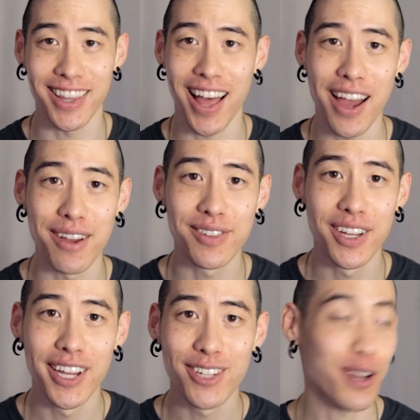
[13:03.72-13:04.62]
alive,
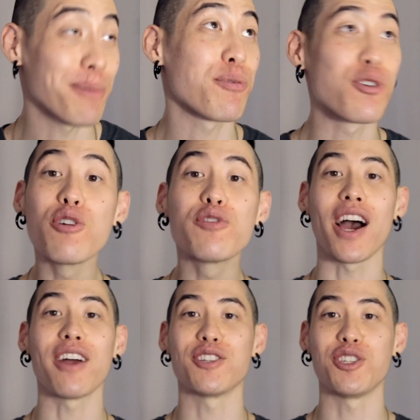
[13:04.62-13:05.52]
trying to prove
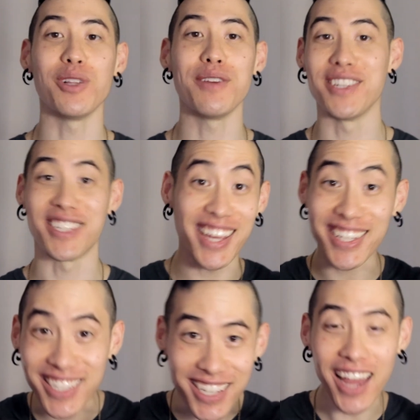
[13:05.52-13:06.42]
to others you live this
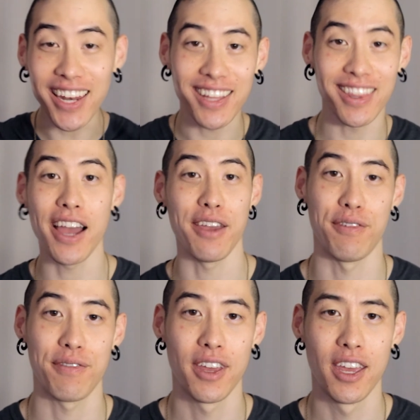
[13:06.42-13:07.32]
exciting
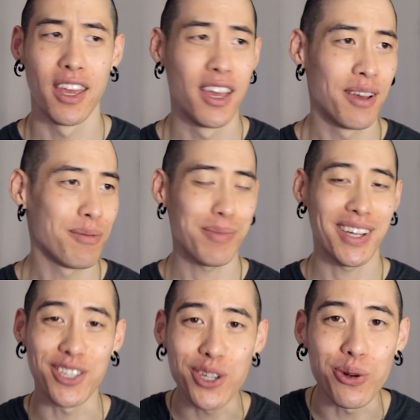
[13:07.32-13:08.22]
life.
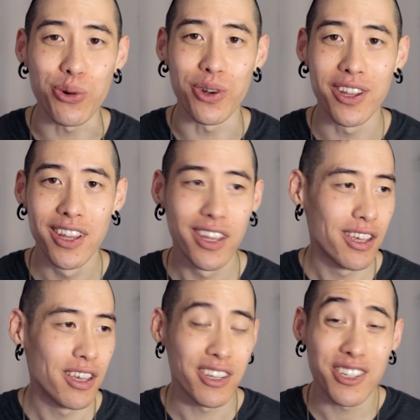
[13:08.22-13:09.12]
My dude,
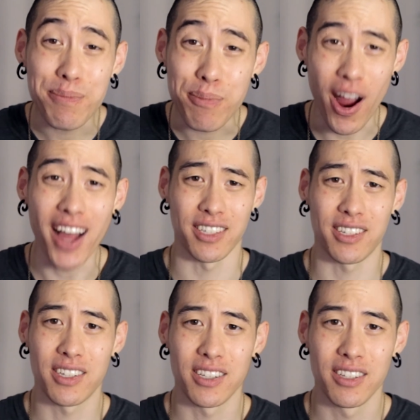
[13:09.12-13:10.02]
you're
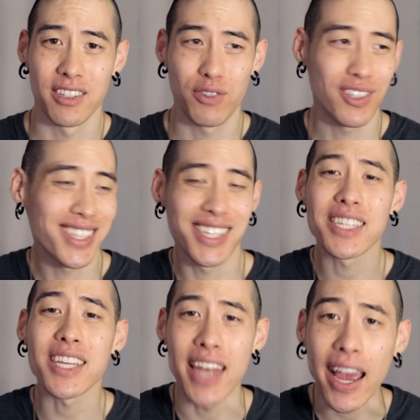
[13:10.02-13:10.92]
depressed, feeling
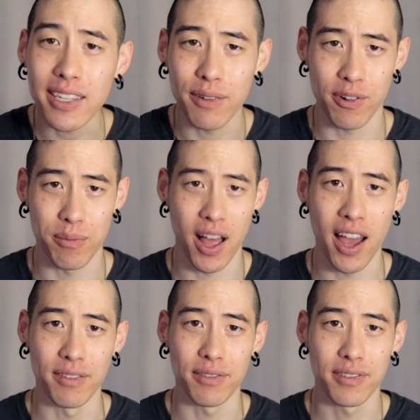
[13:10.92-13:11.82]
disconnected from
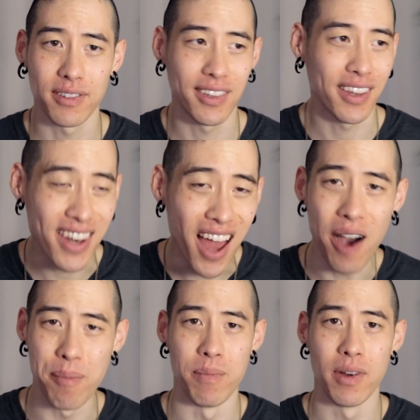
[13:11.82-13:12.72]
life,
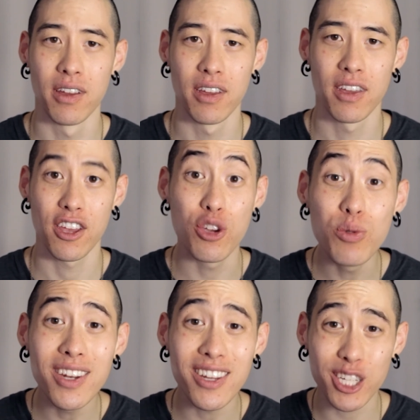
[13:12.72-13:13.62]
numb. You
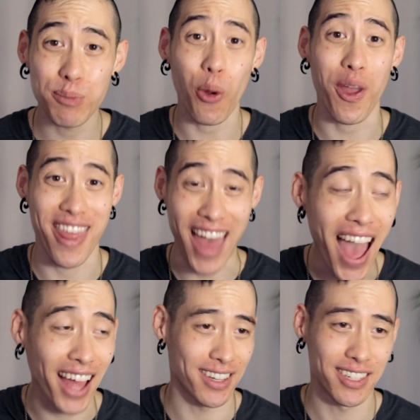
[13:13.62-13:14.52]
need to explore
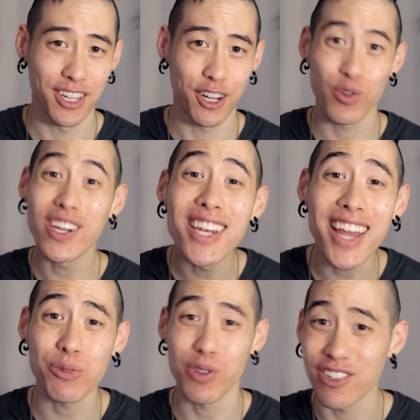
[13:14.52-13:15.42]
that,
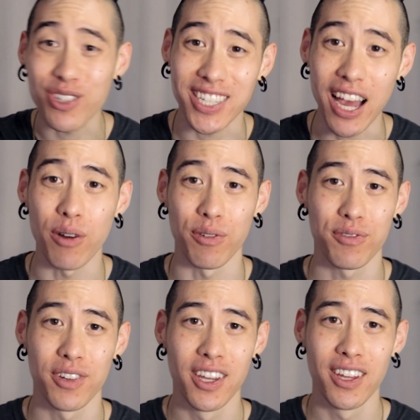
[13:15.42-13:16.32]
reconnect with
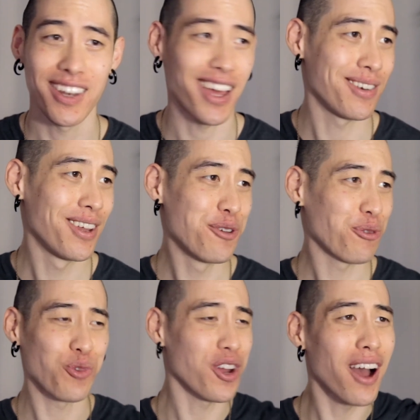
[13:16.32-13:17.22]
yourself, not
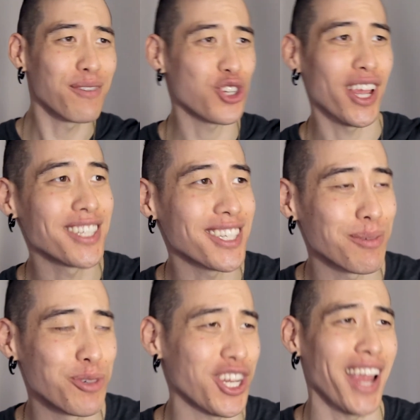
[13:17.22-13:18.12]
run off chasing
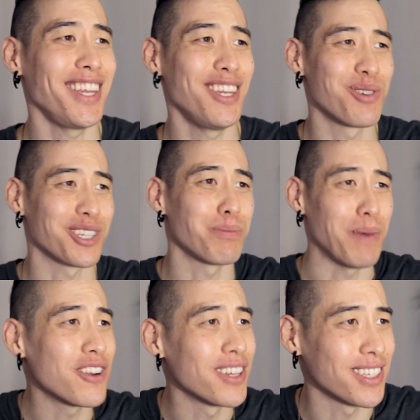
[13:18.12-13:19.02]
some shiny new
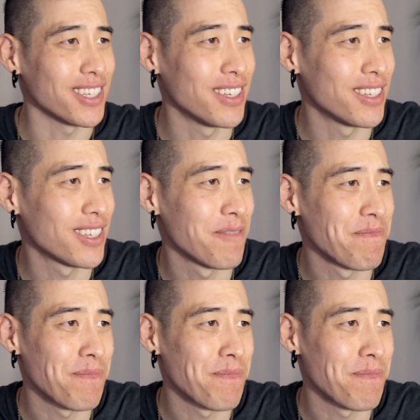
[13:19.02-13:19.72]
experiences."